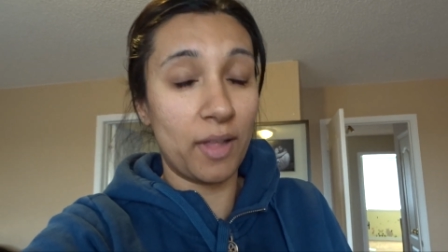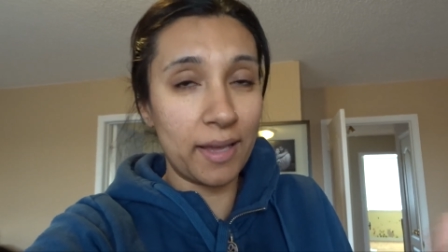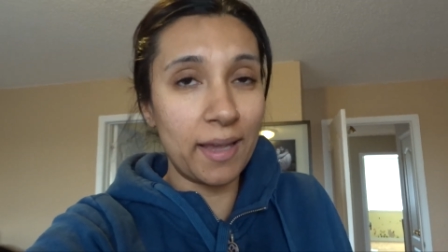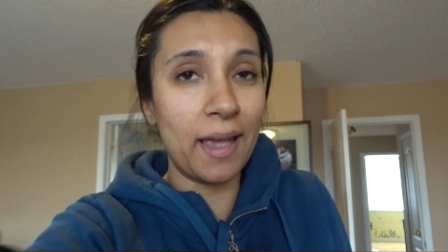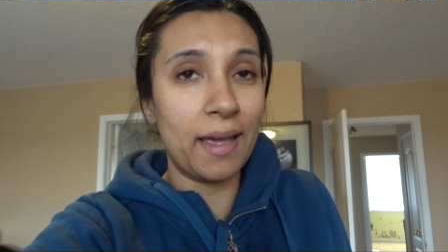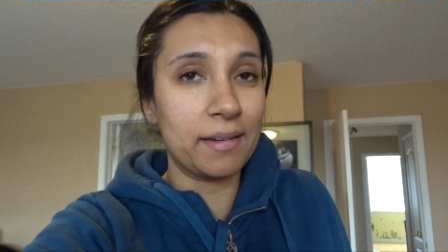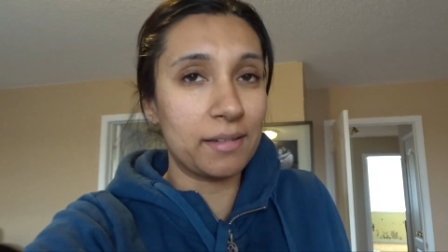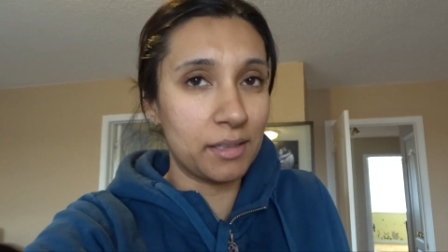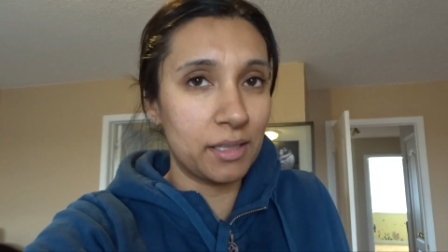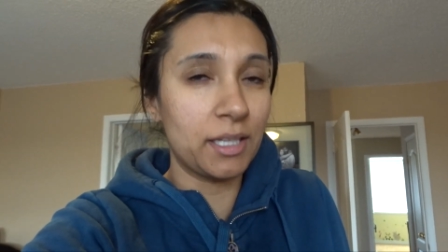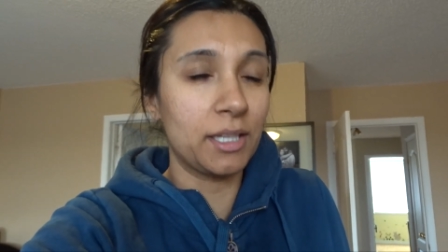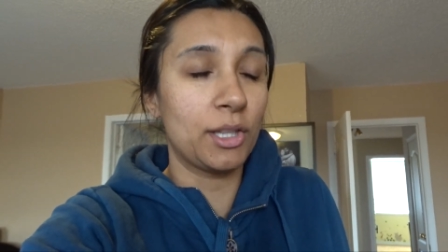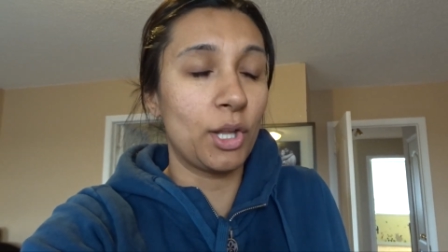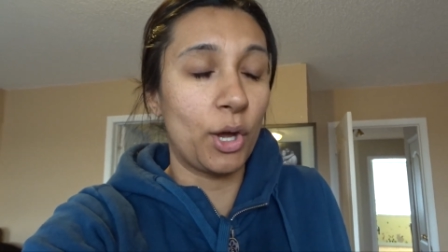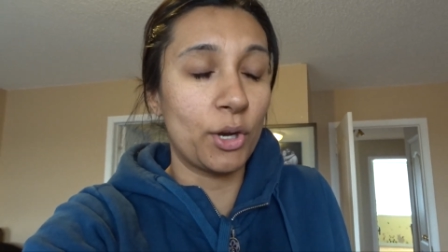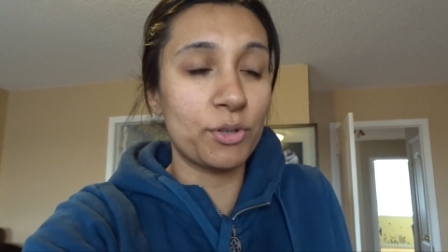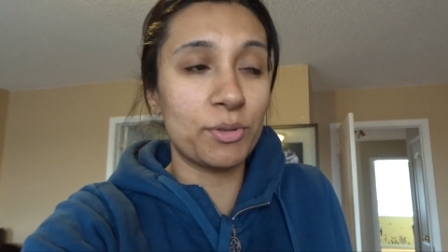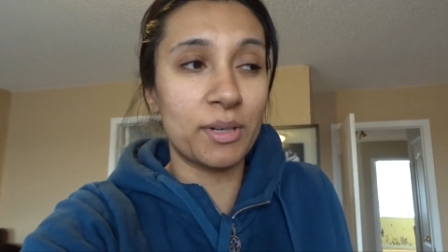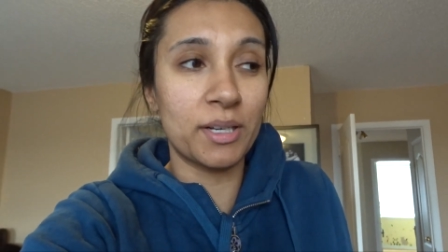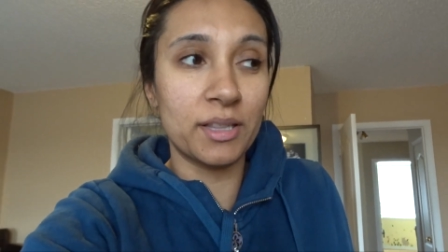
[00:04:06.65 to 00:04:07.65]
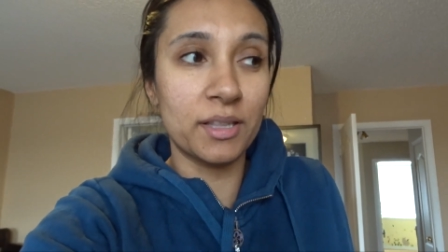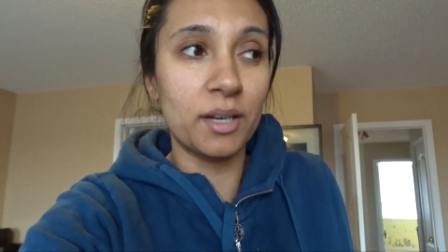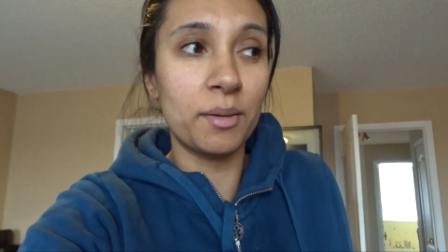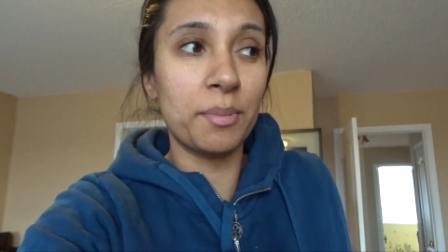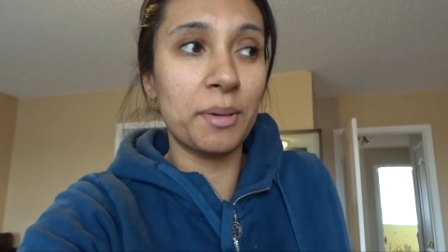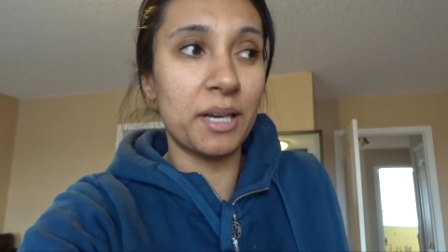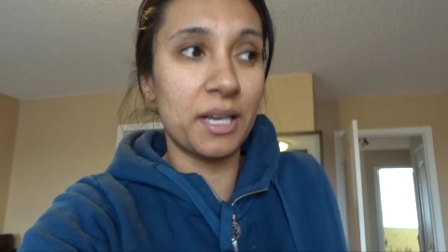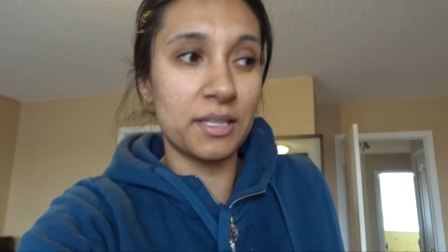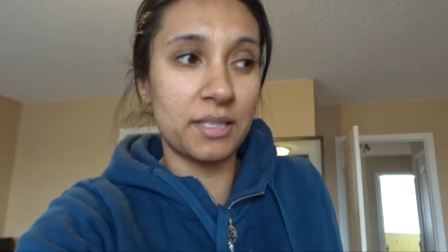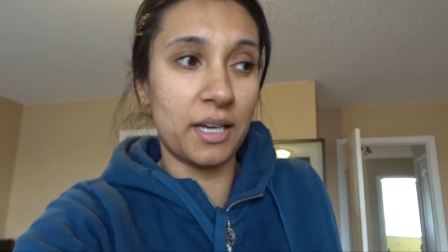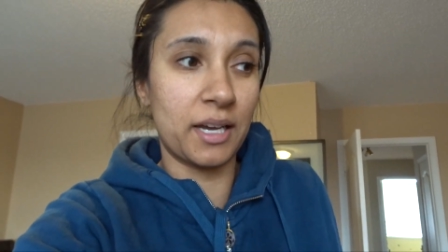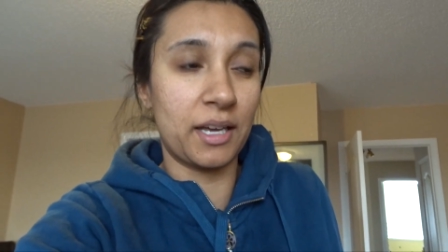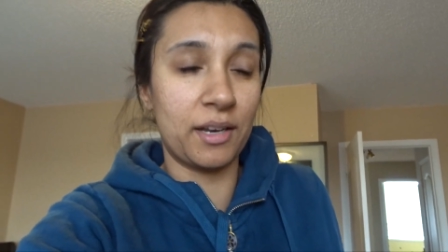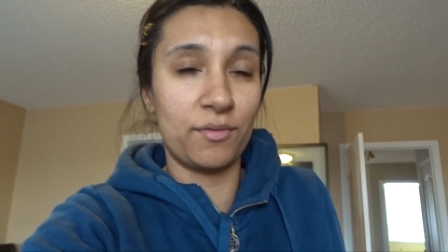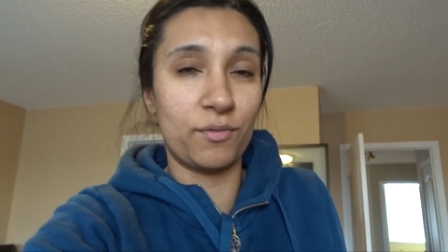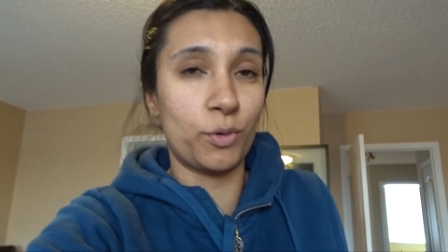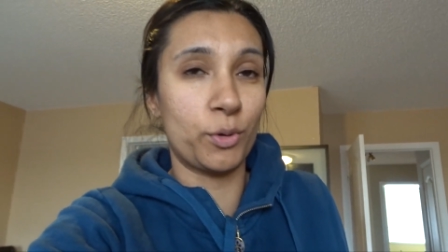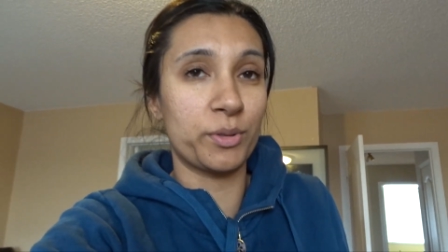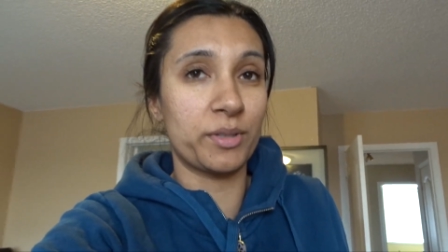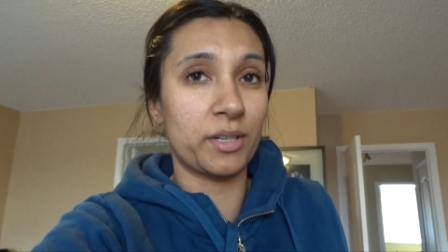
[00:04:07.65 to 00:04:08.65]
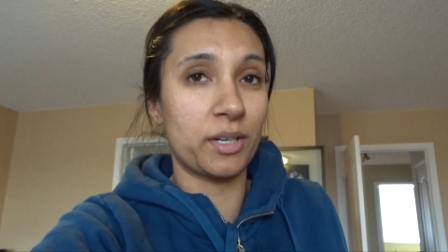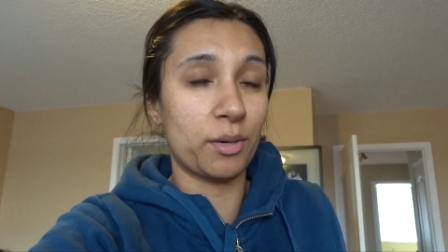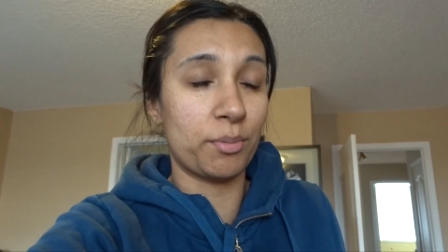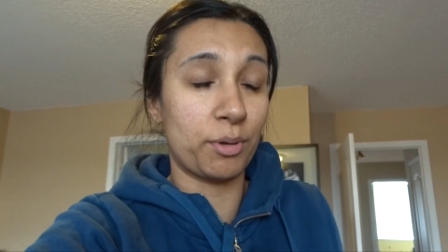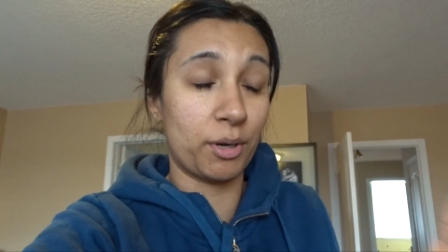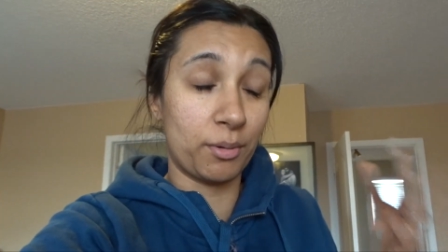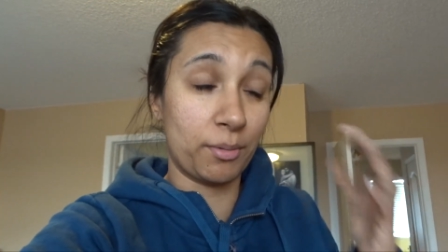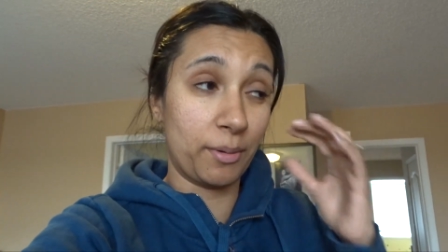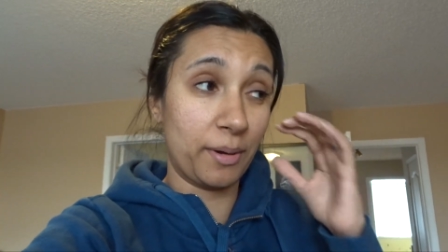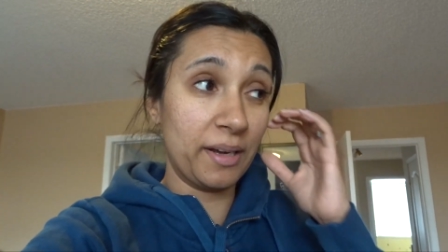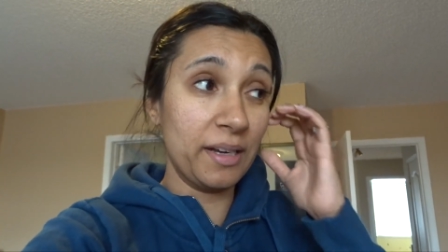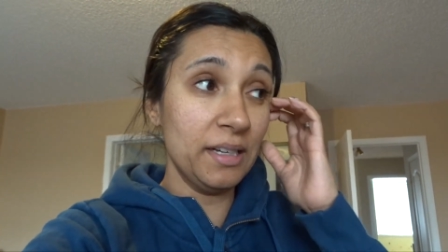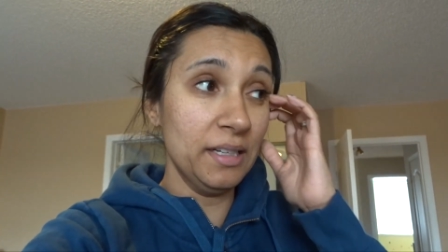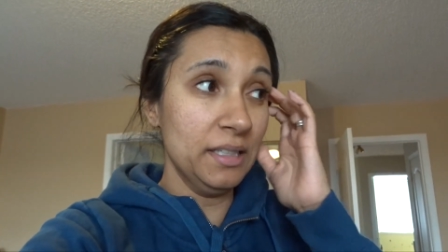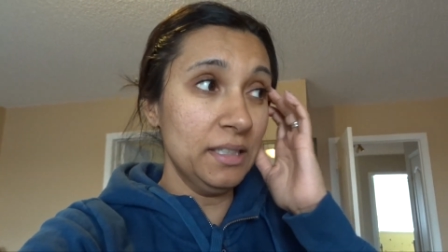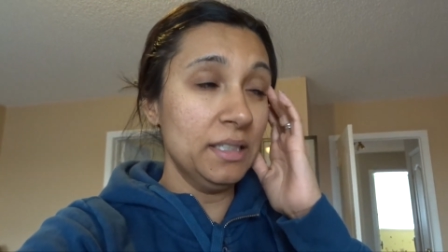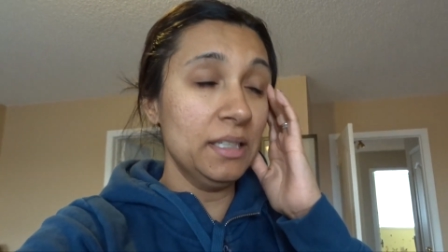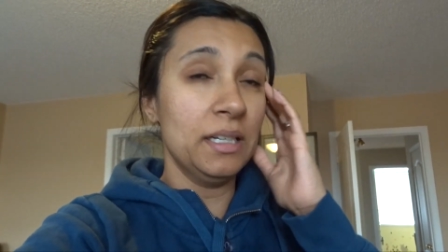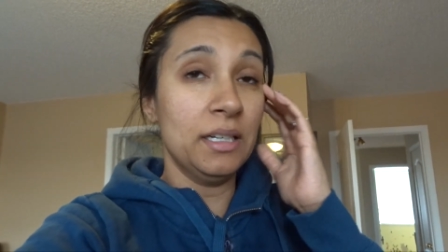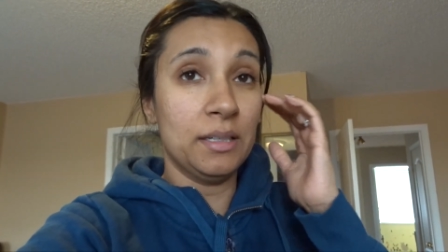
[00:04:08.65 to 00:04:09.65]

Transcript: again, clean laundry in there because I hadn't folded it or put it away.